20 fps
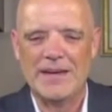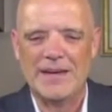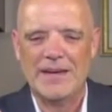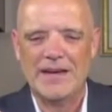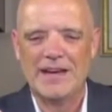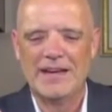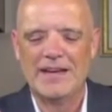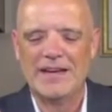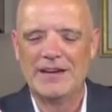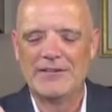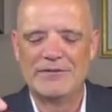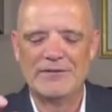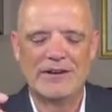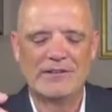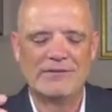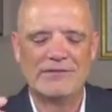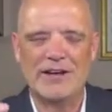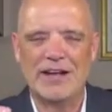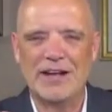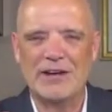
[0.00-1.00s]
a, a,
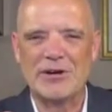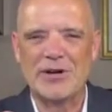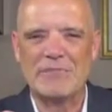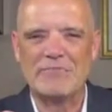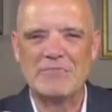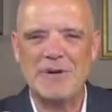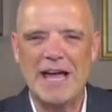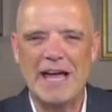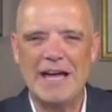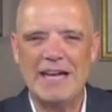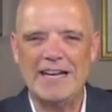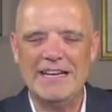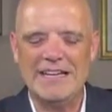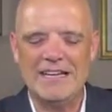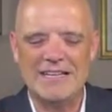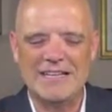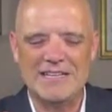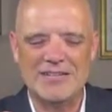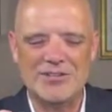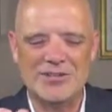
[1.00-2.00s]
fellow
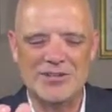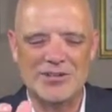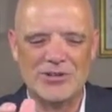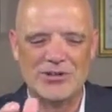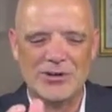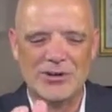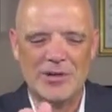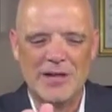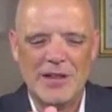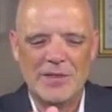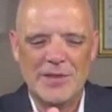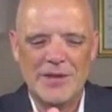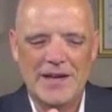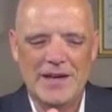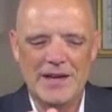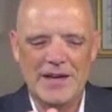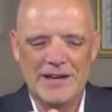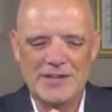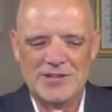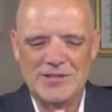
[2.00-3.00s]
companion, to,
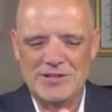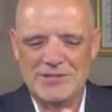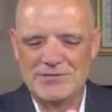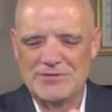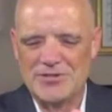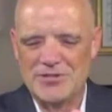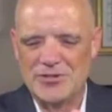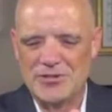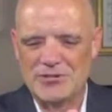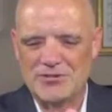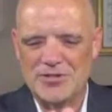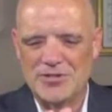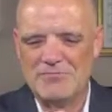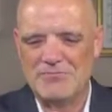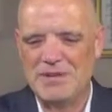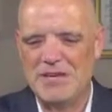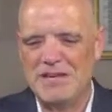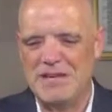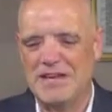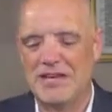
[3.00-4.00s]
uh, to, to, to
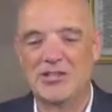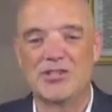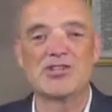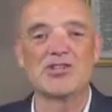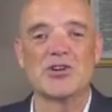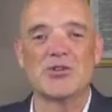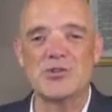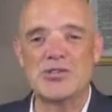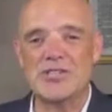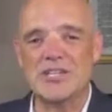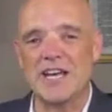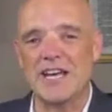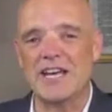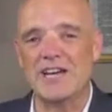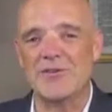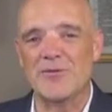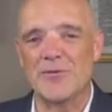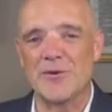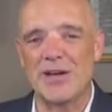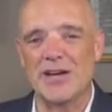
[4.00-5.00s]
be
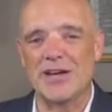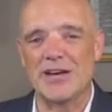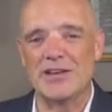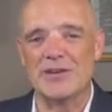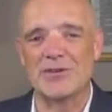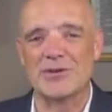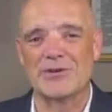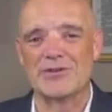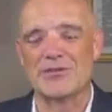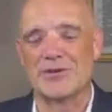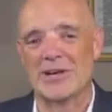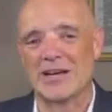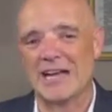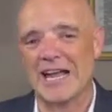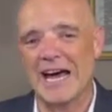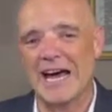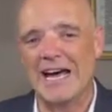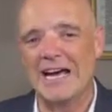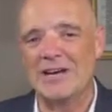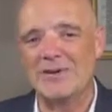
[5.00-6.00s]
associated with or to
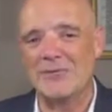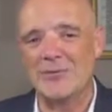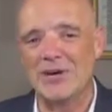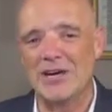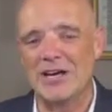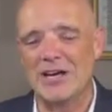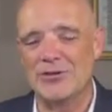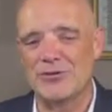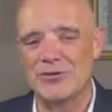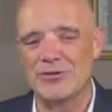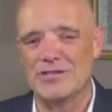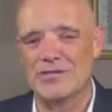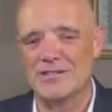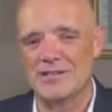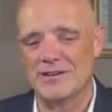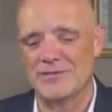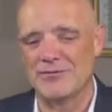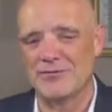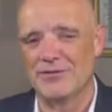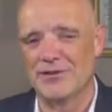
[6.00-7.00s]
align with, this,
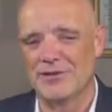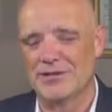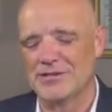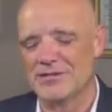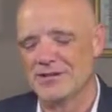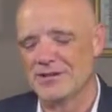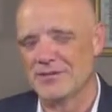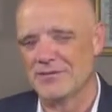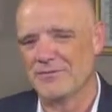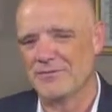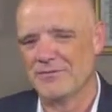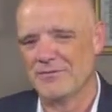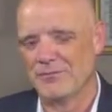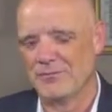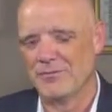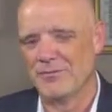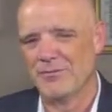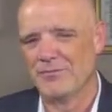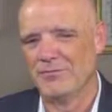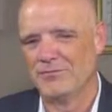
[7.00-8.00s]
uh, this
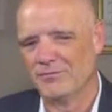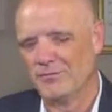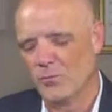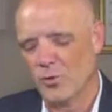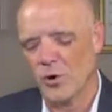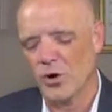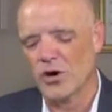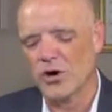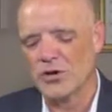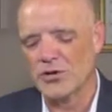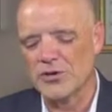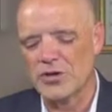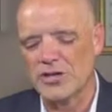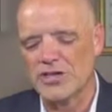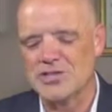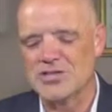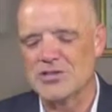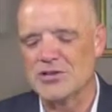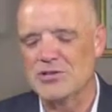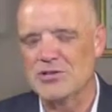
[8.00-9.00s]
word that
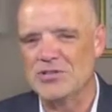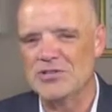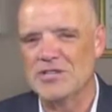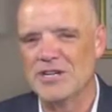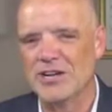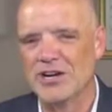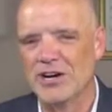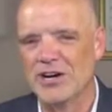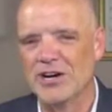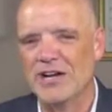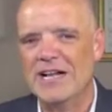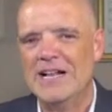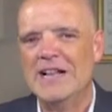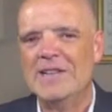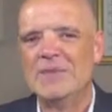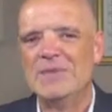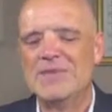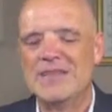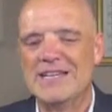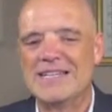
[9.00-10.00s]
is used here
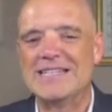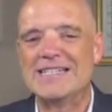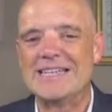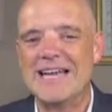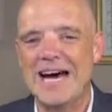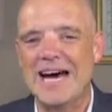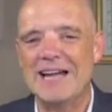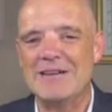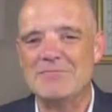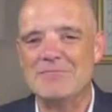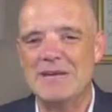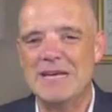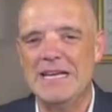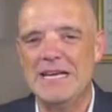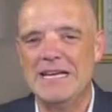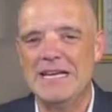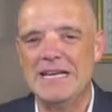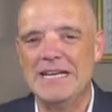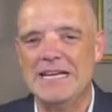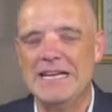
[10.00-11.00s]
does not
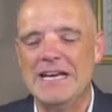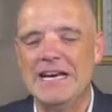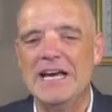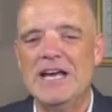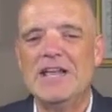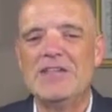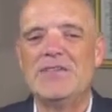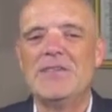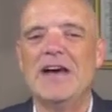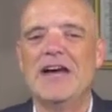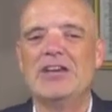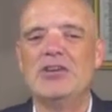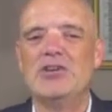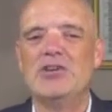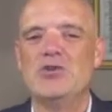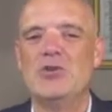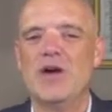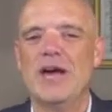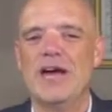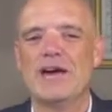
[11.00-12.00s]
mean mean that
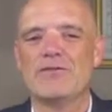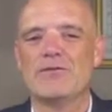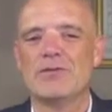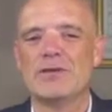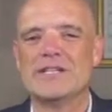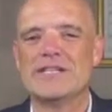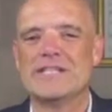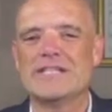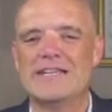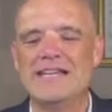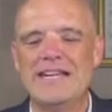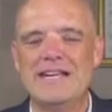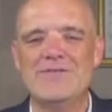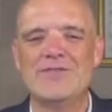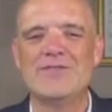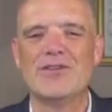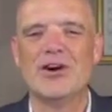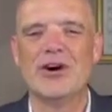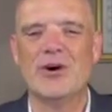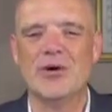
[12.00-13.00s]
you have
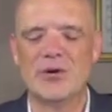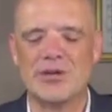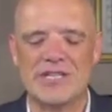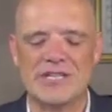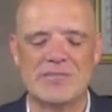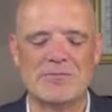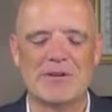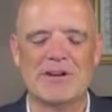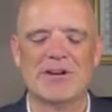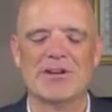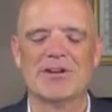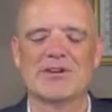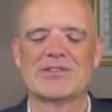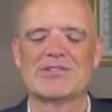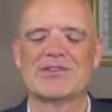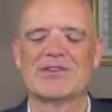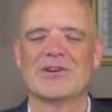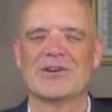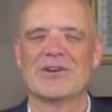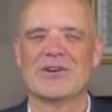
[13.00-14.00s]
received the Holy Spirit, or,
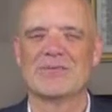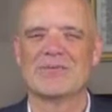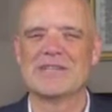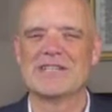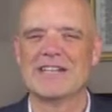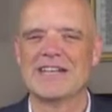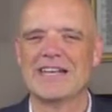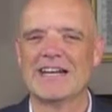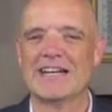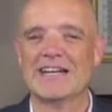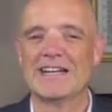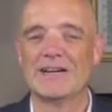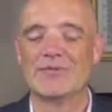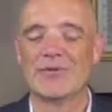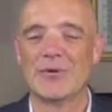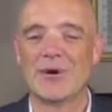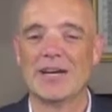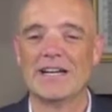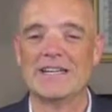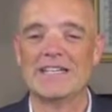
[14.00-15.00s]
or let me say that a
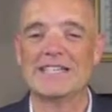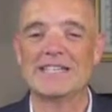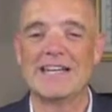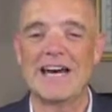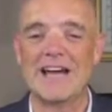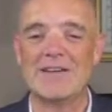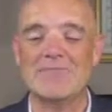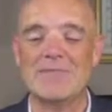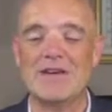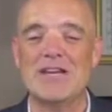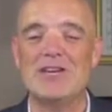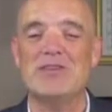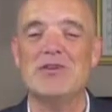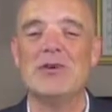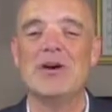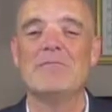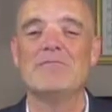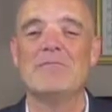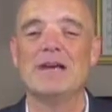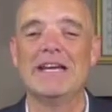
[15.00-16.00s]
different way. It does not mean you
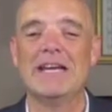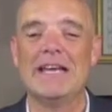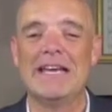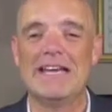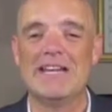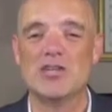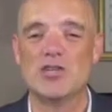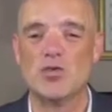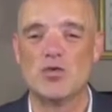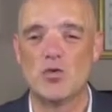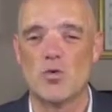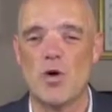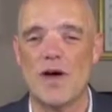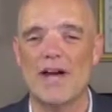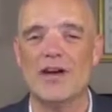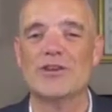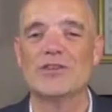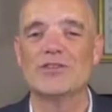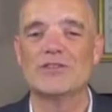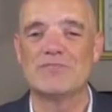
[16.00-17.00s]
have been
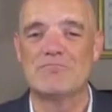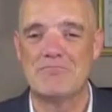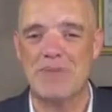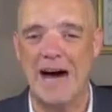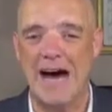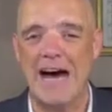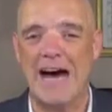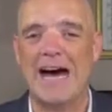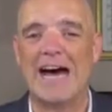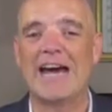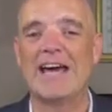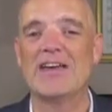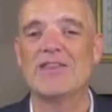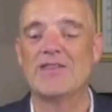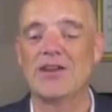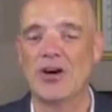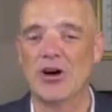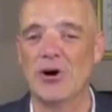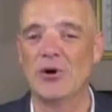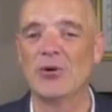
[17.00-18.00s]
indwelt by
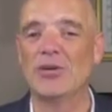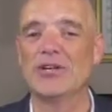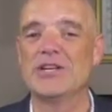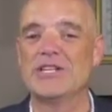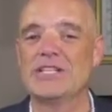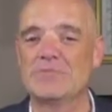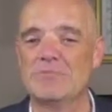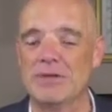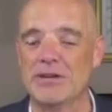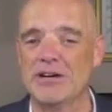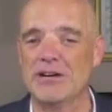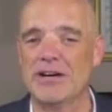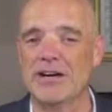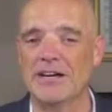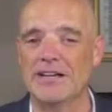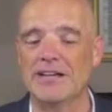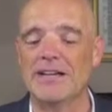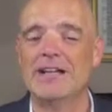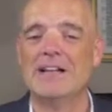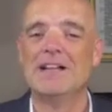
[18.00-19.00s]
the Holy
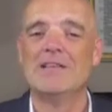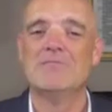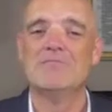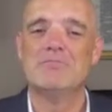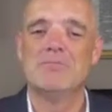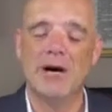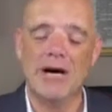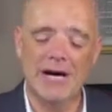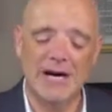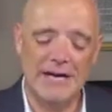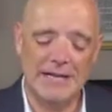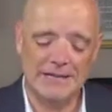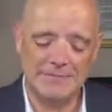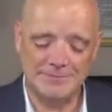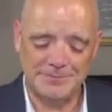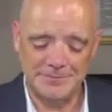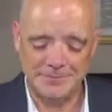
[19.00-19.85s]
Spirit. But